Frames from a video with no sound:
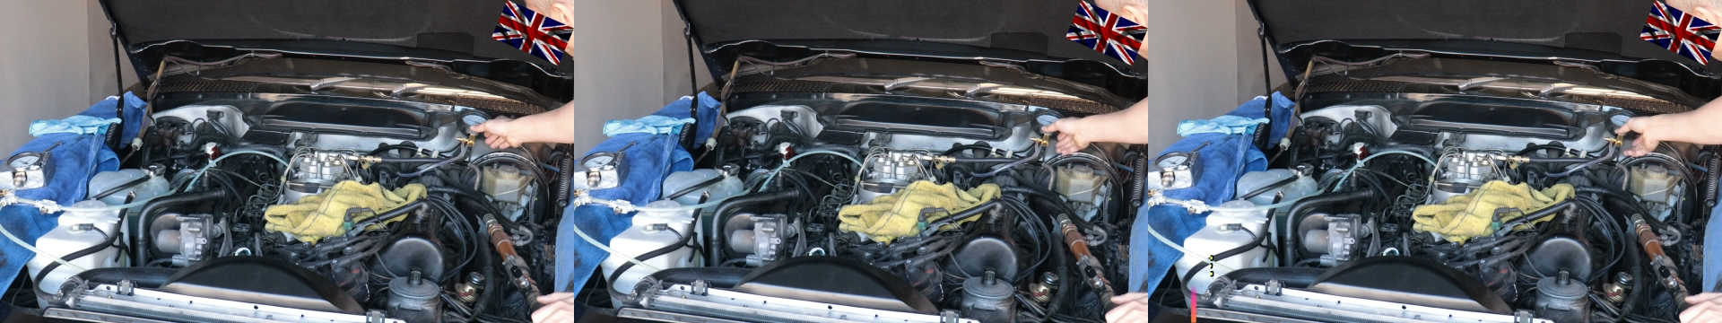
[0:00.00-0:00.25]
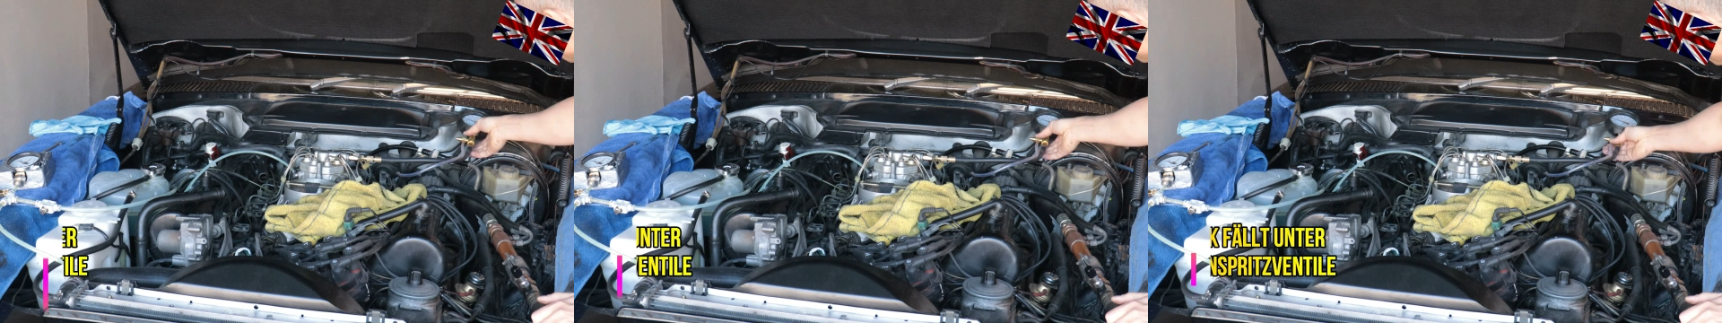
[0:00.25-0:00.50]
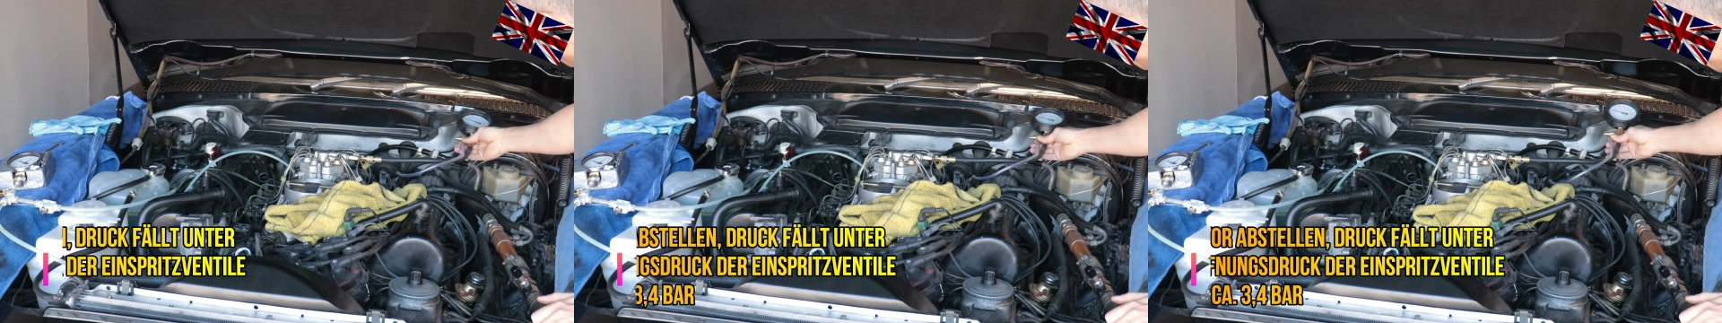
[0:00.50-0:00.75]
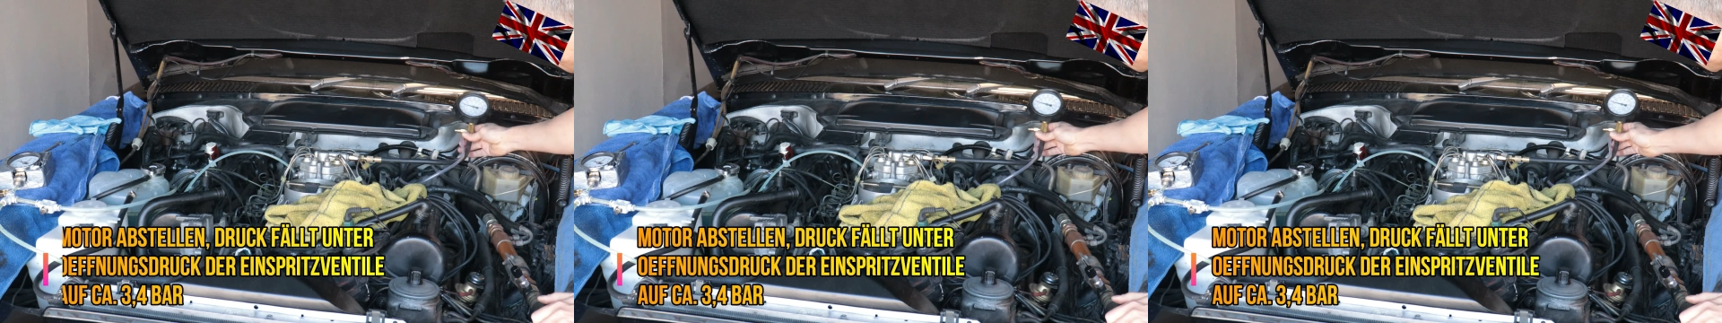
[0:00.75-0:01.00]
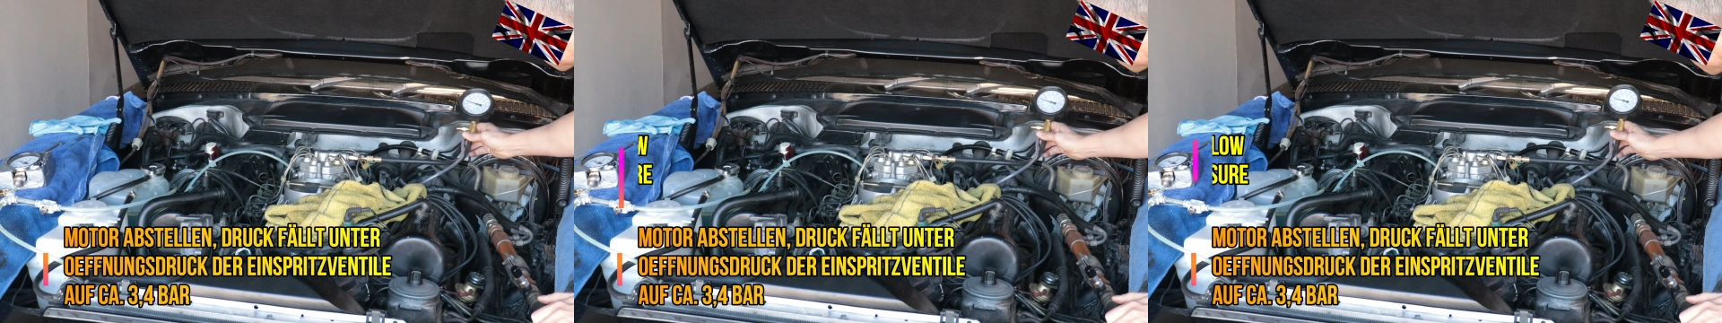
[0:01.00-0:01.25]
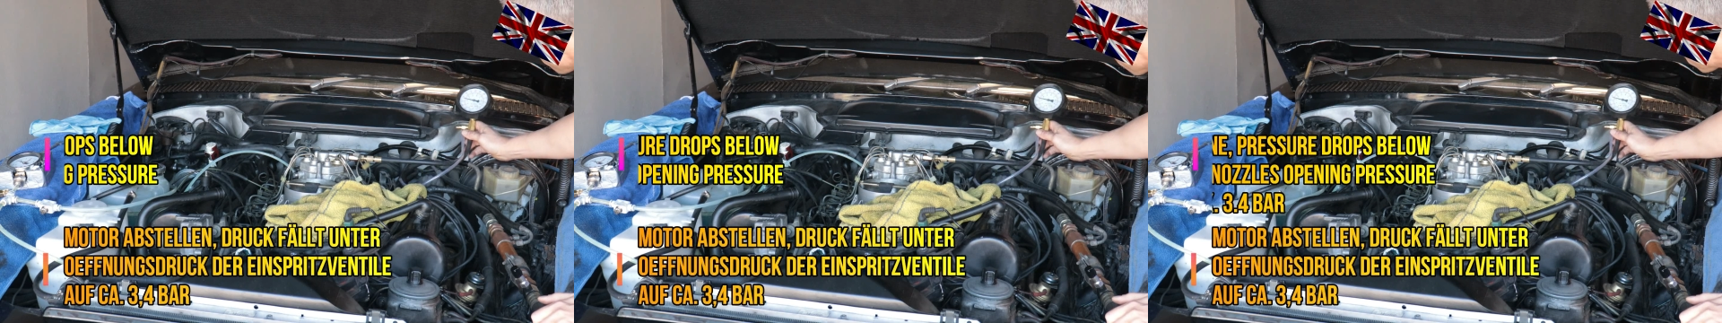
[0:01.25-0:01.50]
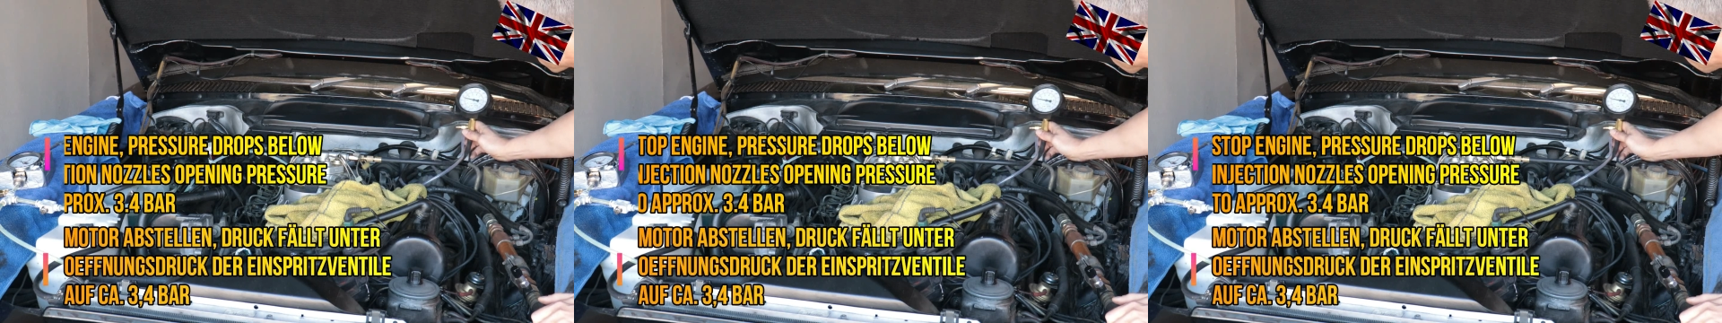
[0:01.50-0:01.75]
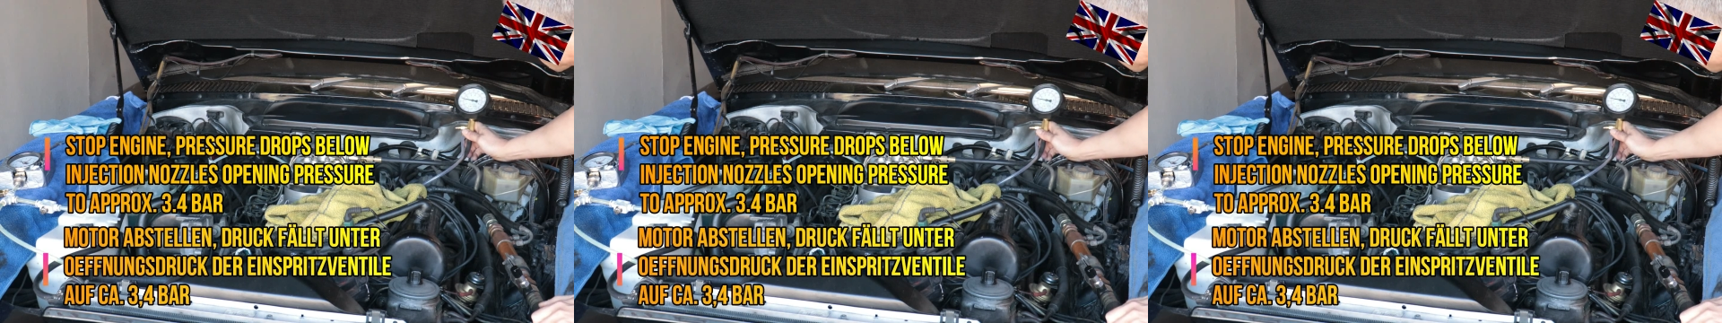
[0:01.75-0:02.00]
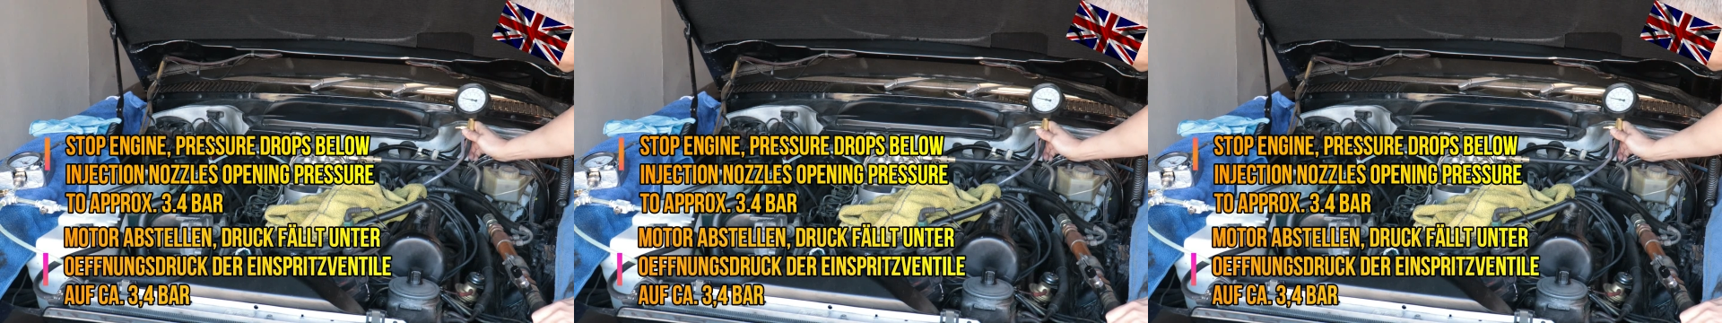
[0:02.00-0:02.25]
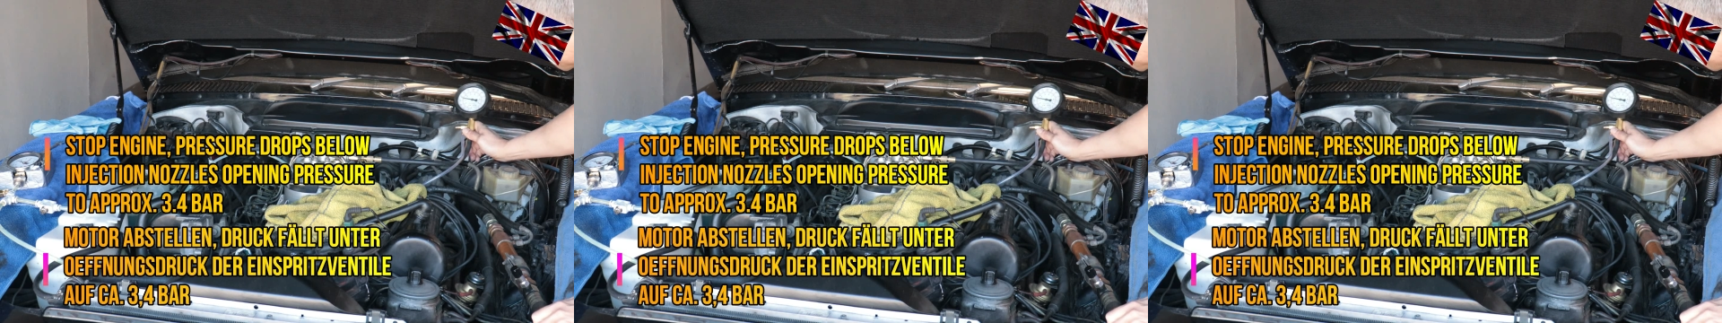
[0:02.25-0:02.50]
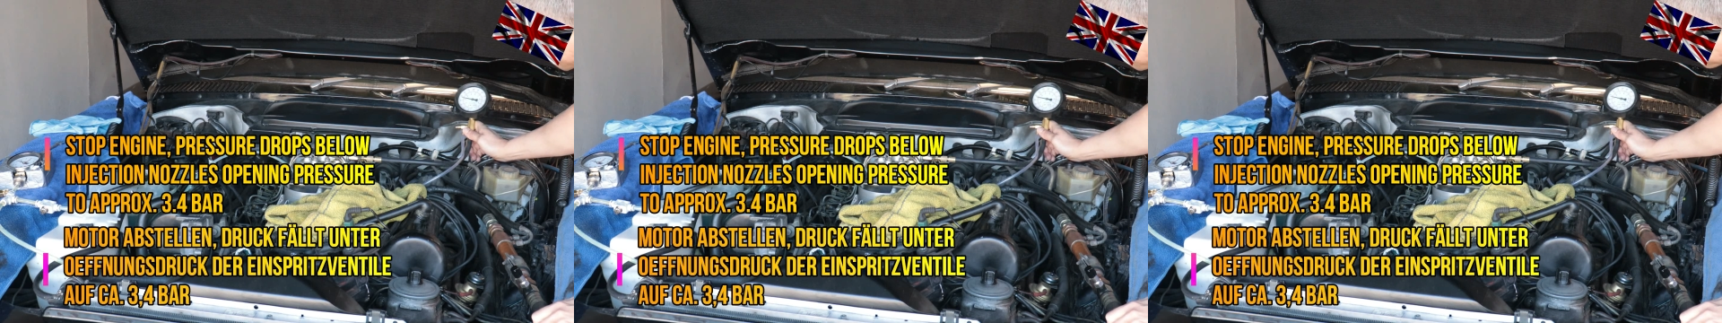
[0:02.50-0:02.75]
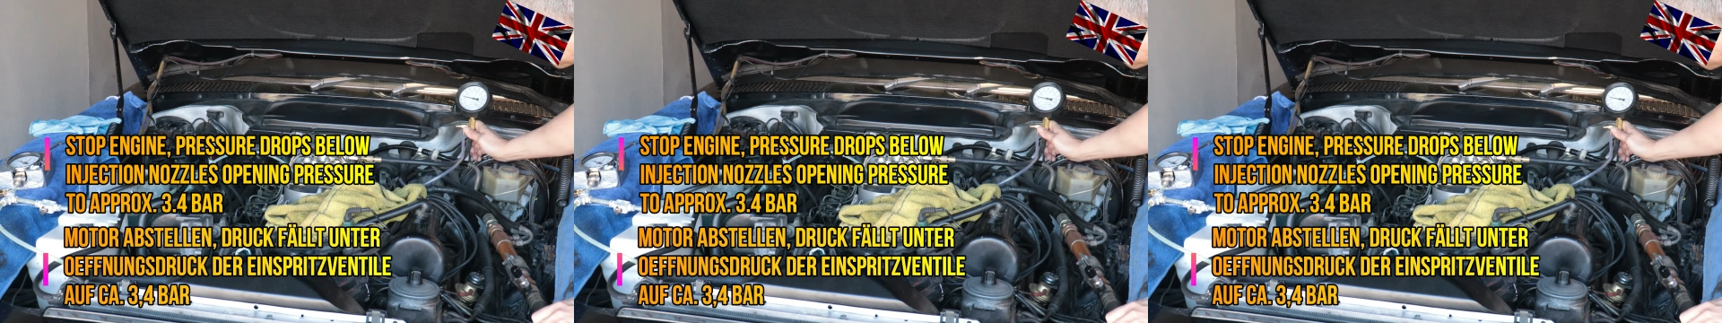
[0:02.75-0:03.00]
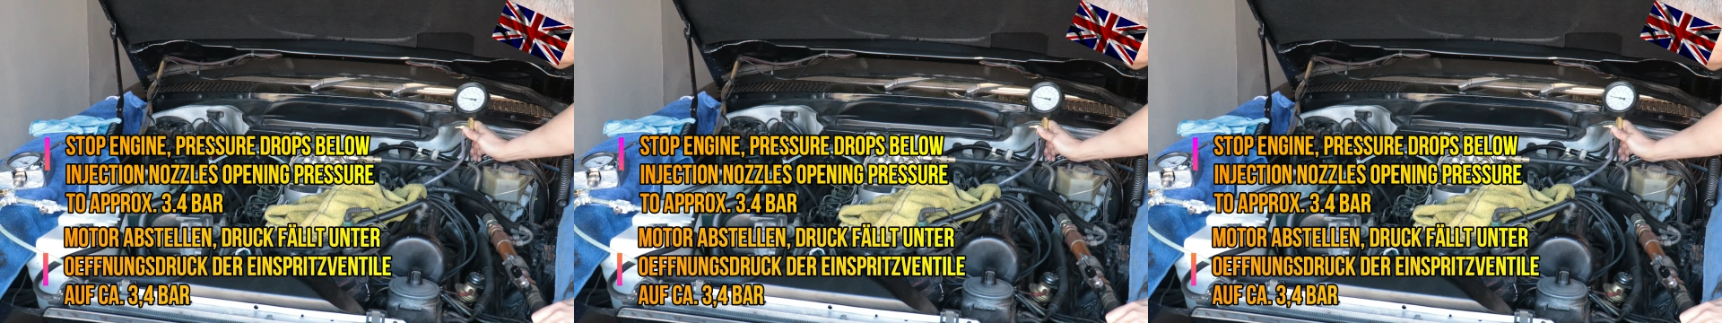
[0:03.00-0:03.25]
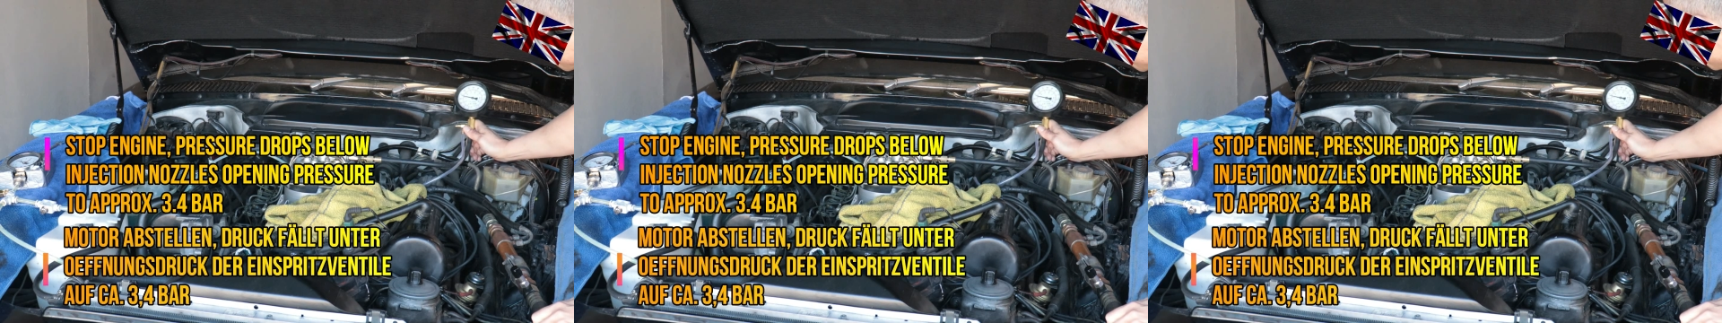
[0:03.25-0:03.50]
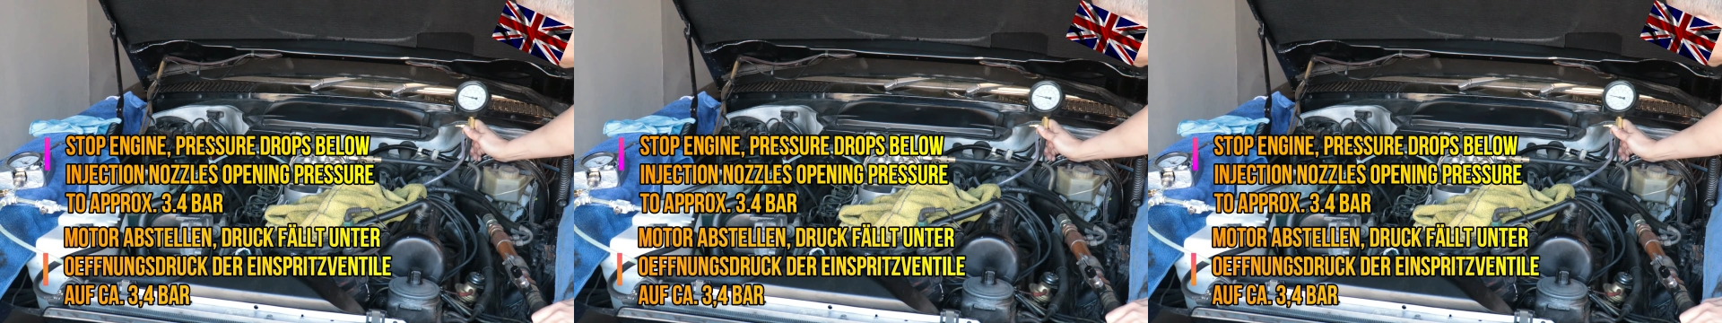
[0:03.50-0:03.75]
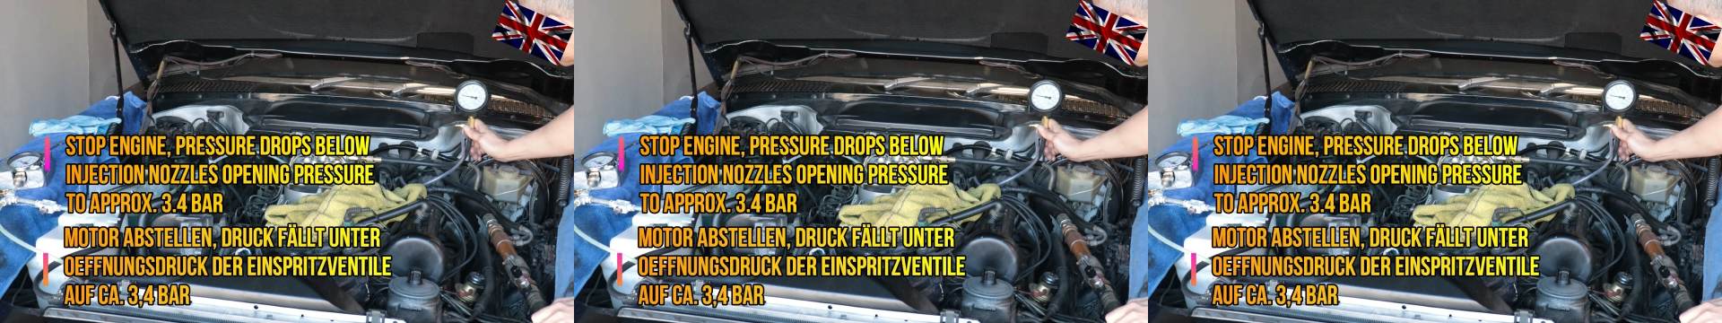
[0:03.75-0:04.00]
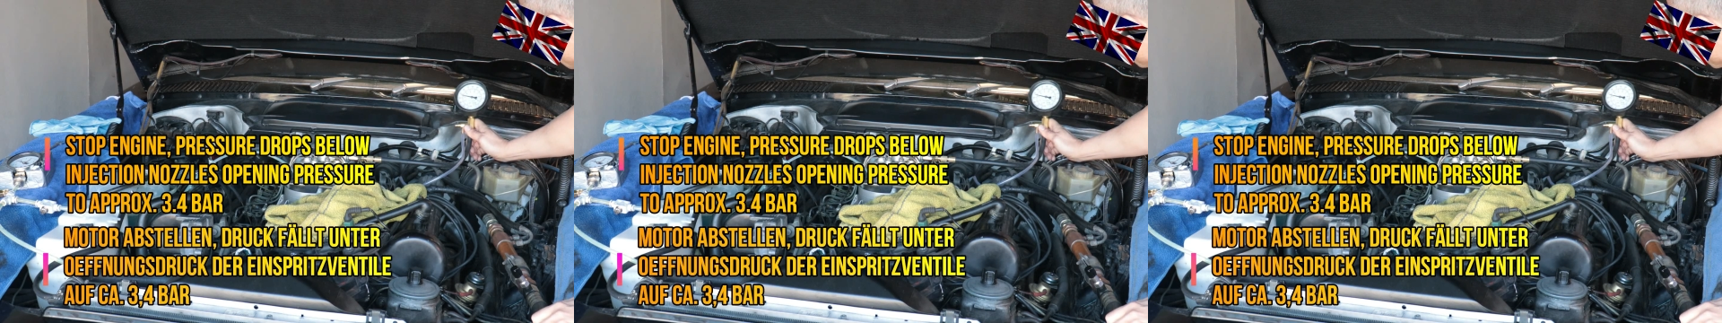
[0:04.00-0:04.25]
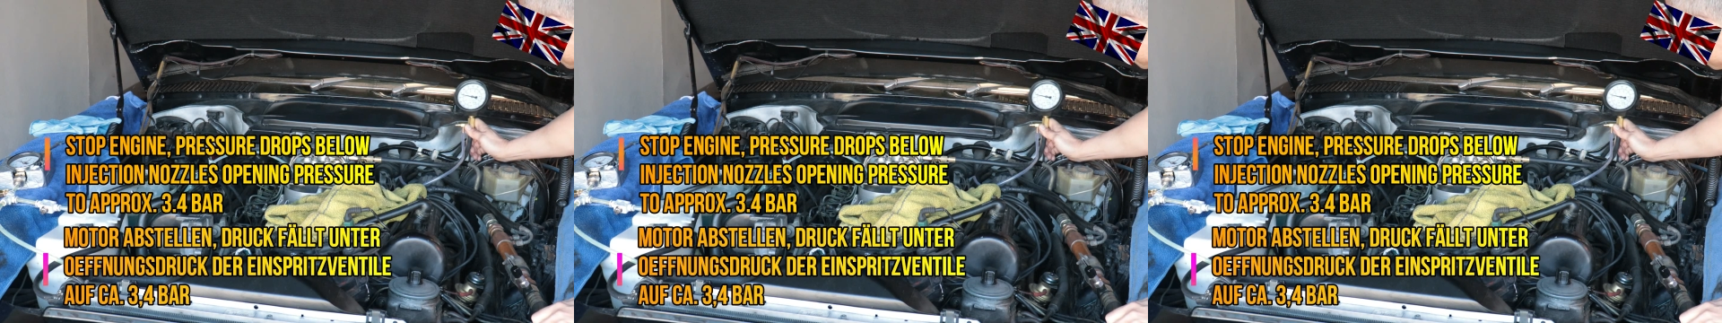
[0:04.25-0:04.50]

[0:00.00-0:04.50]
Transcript: Nobody's mouth can be seen.